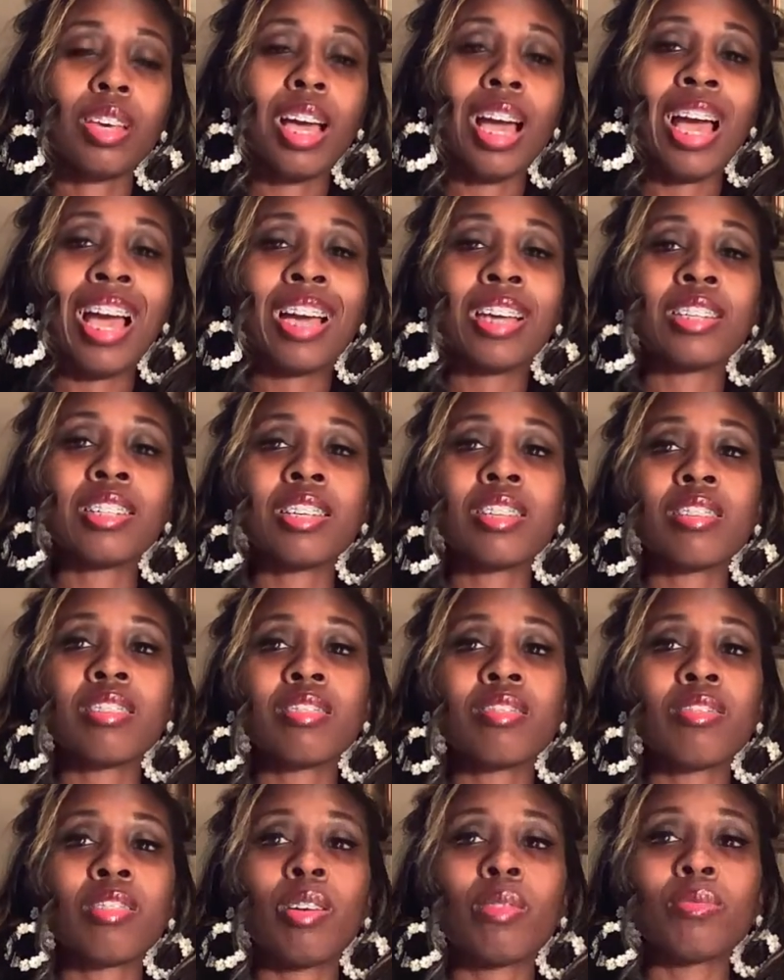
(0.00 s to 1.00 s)
I
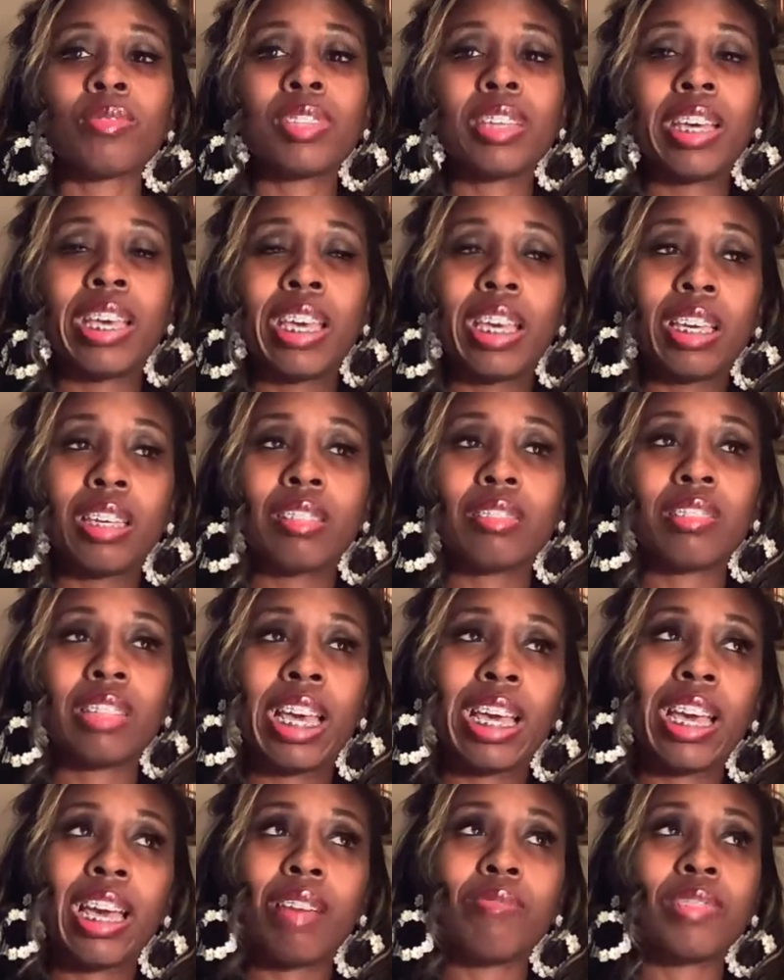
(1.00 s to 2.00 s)
just don't think
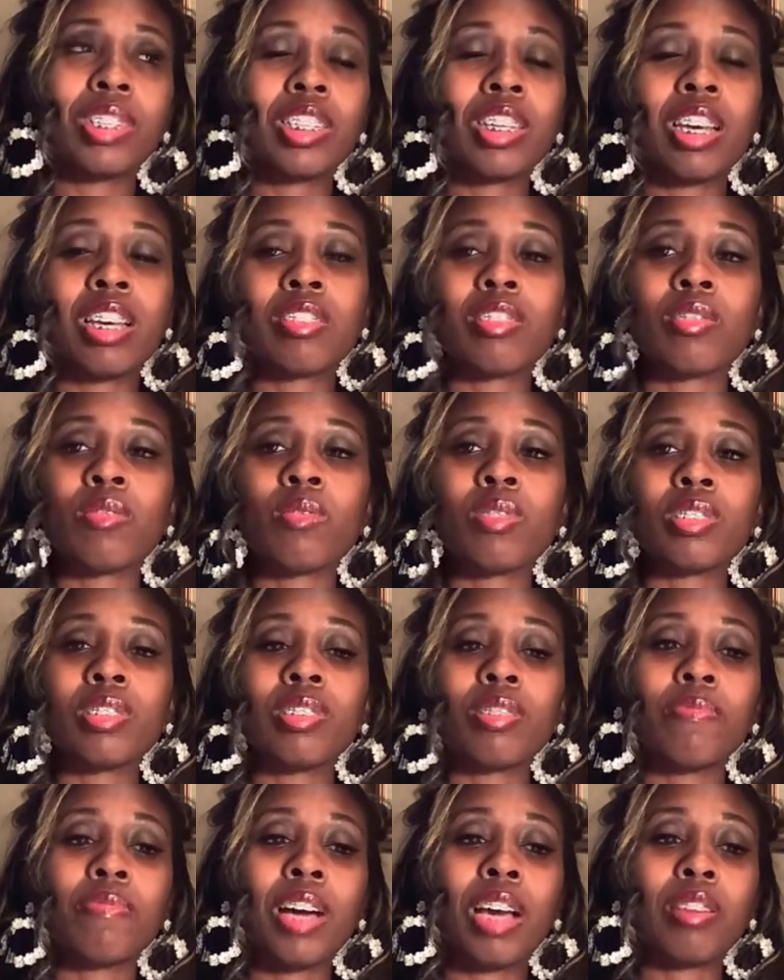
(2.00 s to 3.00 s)
they have a chance of going to
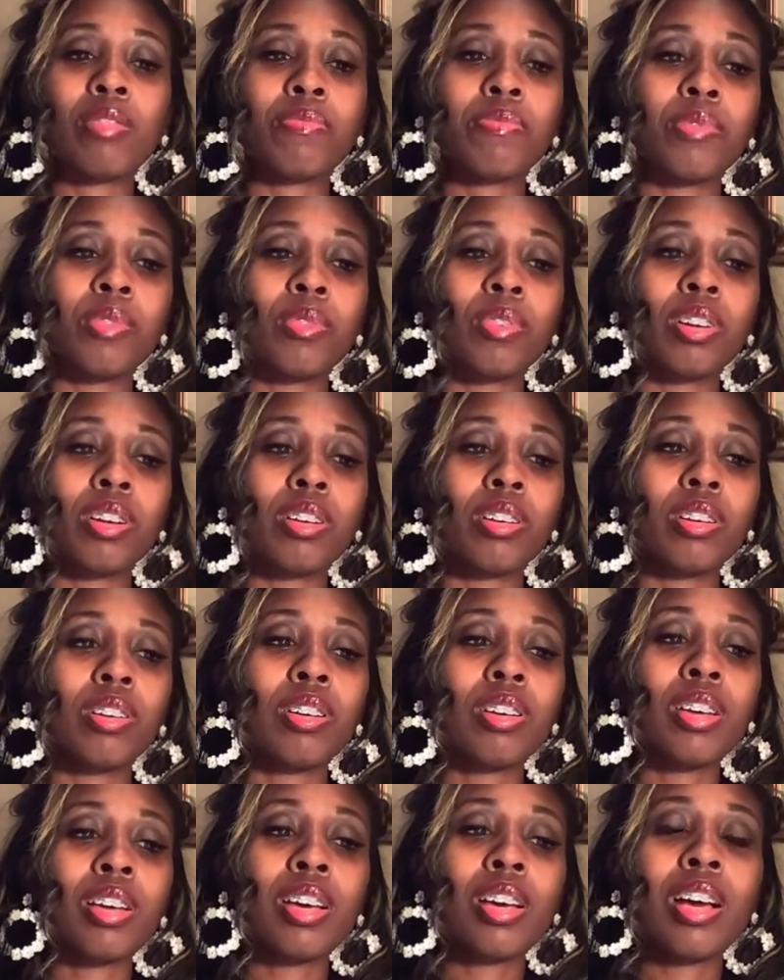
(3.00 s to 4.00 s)
the Final Four.
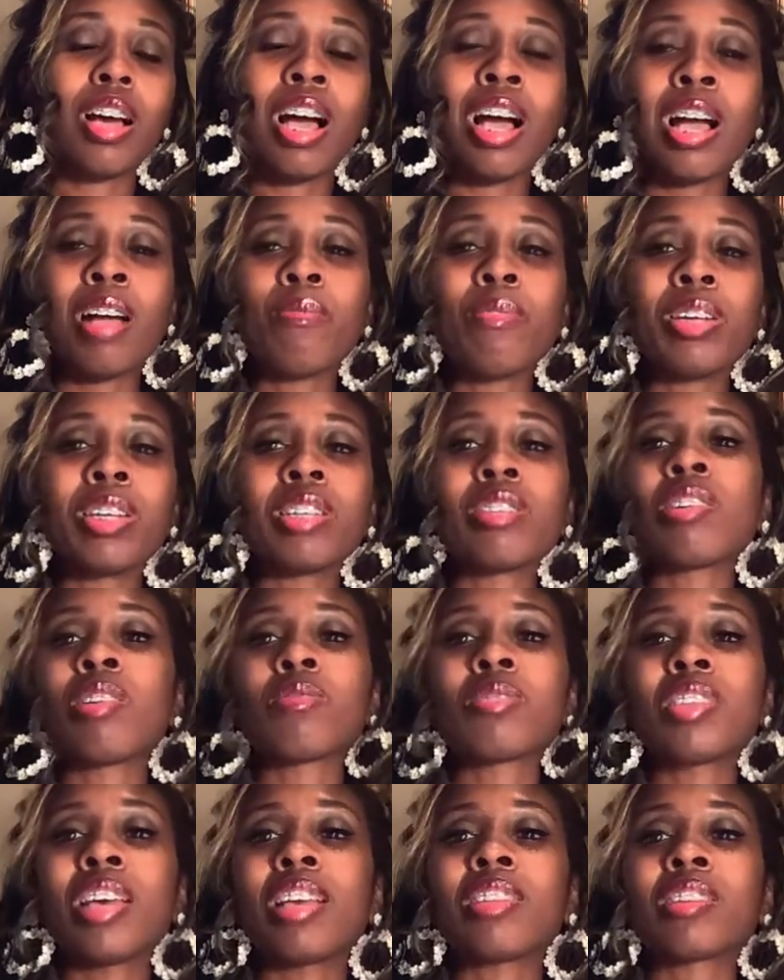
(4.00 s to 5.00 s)
I already know
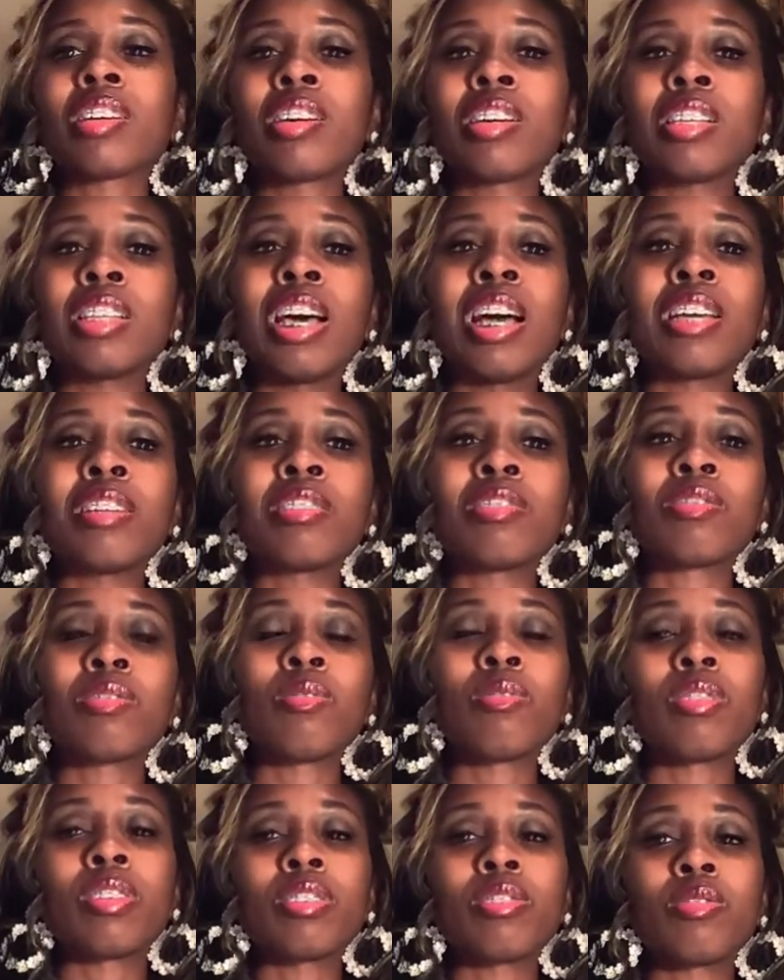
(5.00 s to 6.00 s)
South Carolina is
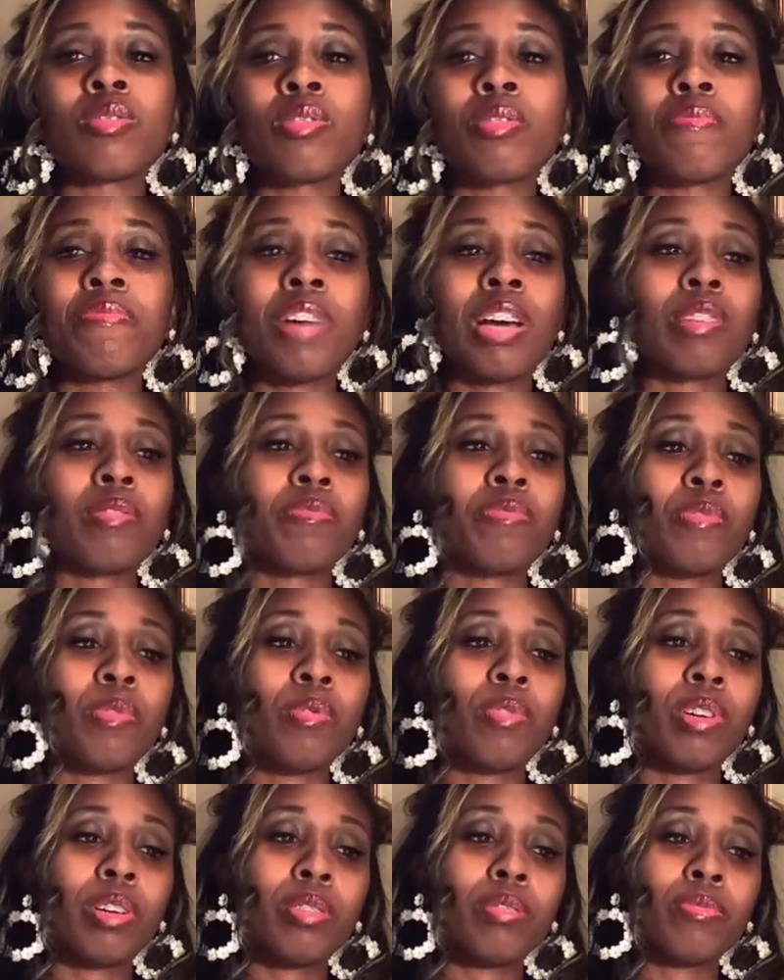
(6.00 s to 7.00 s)
going to the Final
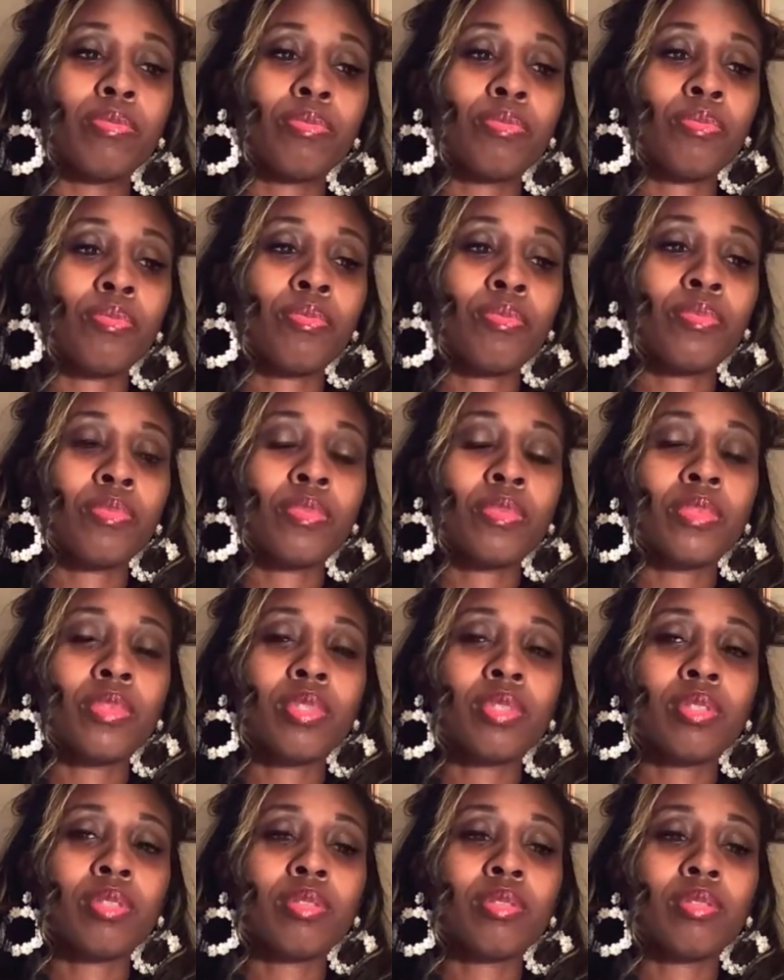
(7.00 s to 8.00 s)
Four
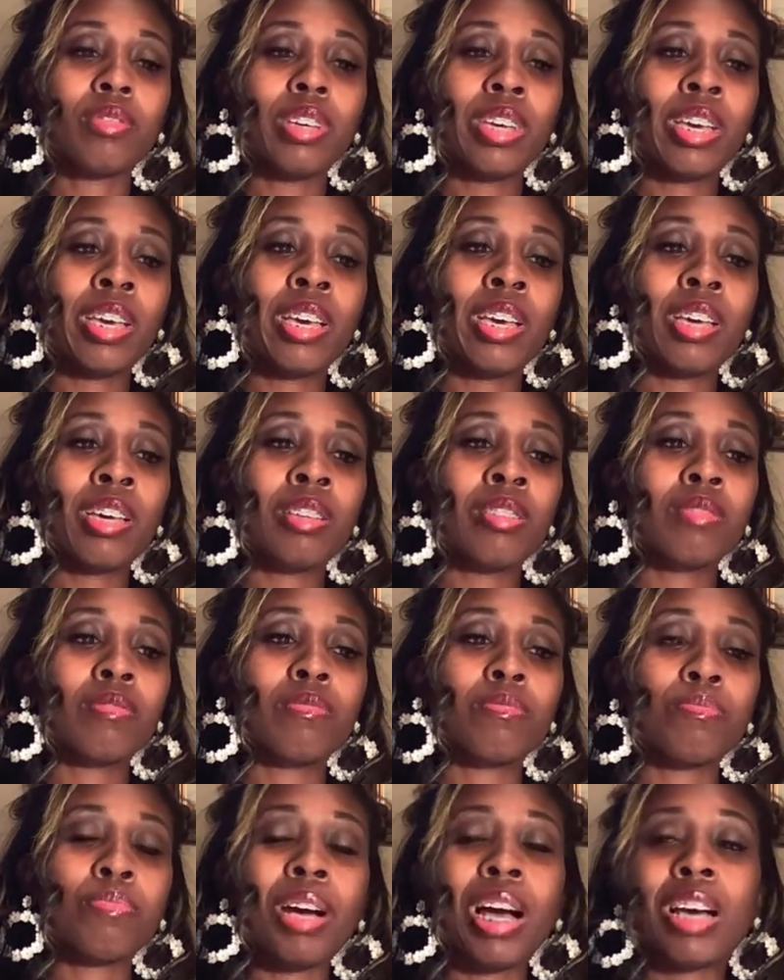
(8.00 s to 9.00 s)
and
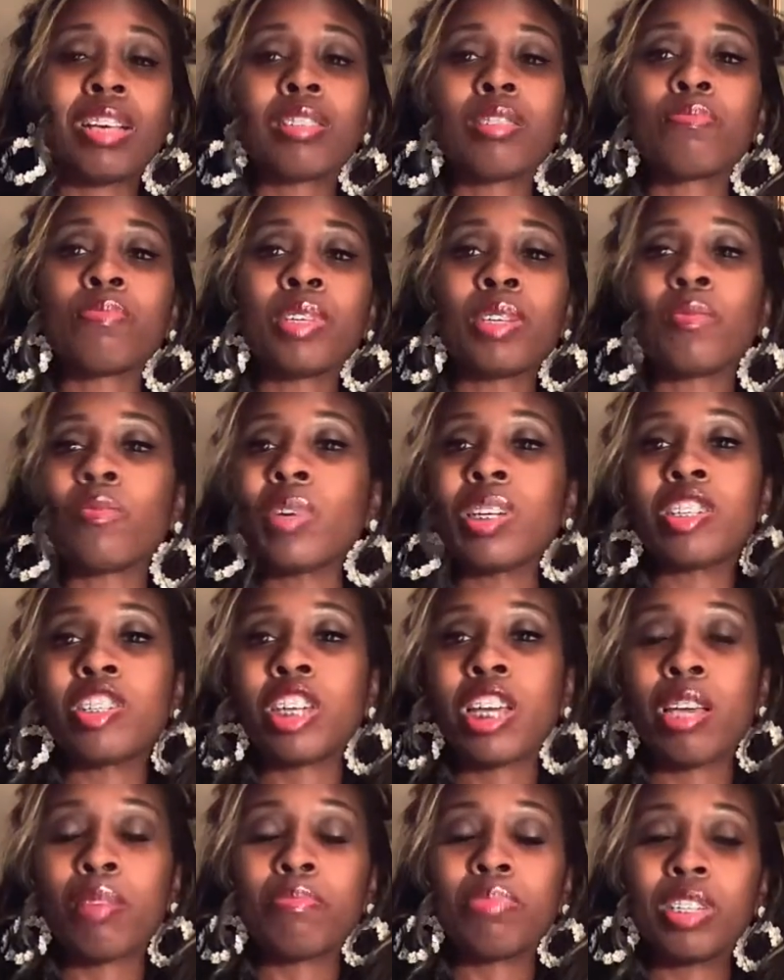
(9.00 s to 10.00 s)
possibly win a
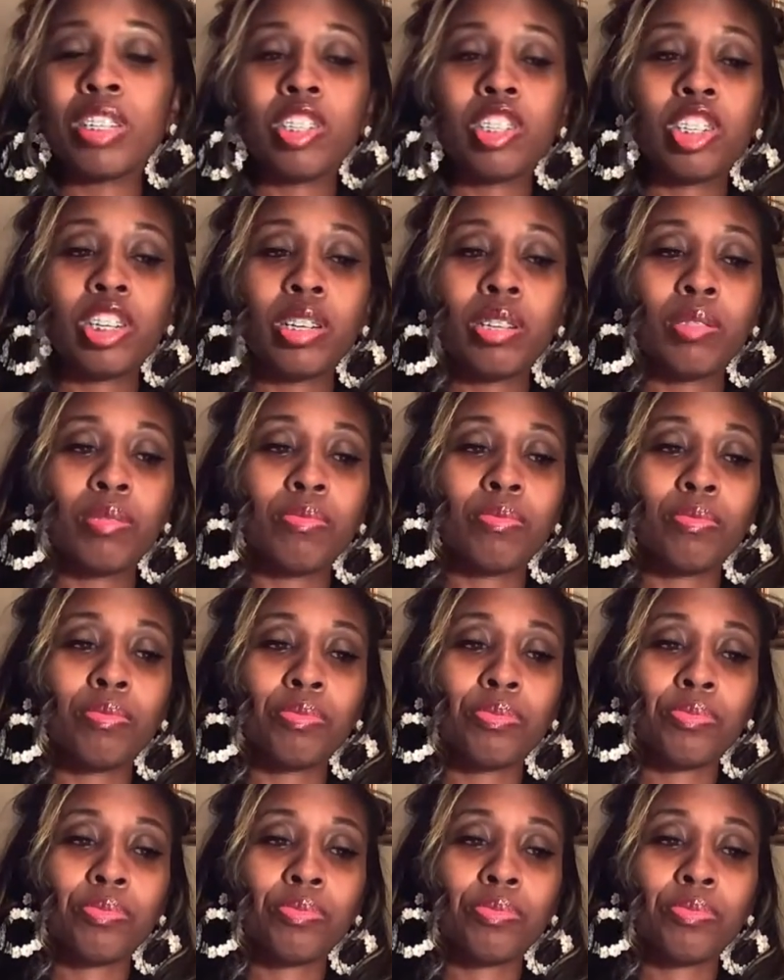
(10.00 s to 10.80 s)
championship.